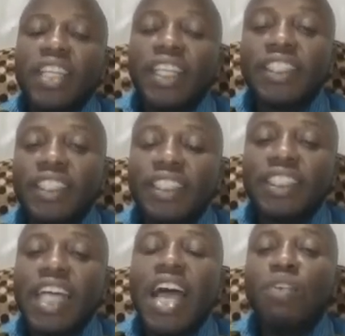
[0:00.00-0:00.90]
It
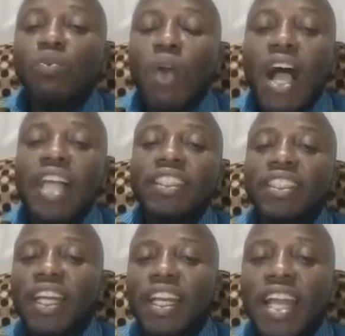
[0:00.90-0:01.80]
is done
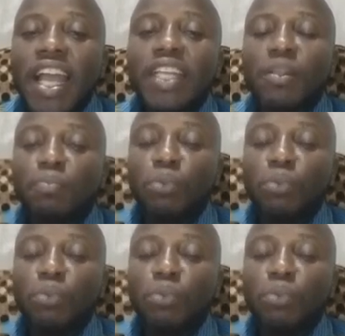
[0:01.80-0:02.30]
whilst the learning